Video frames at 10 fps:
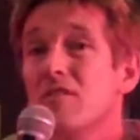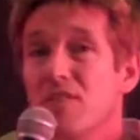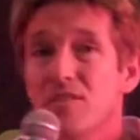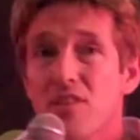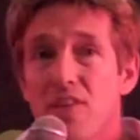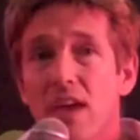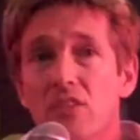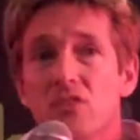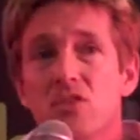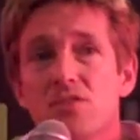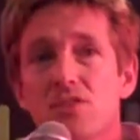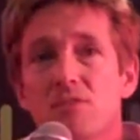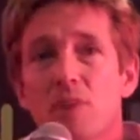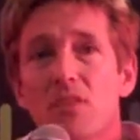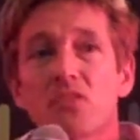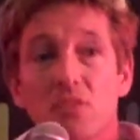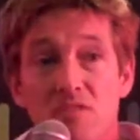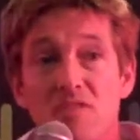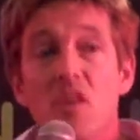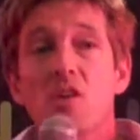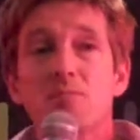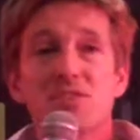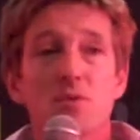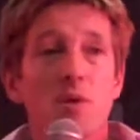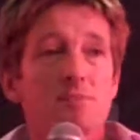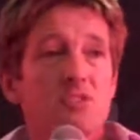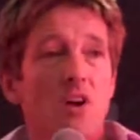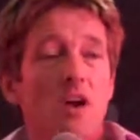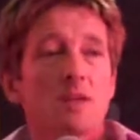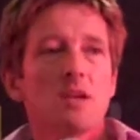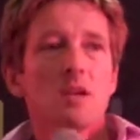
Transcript: fifty thousand users a month. So it was a very busy website.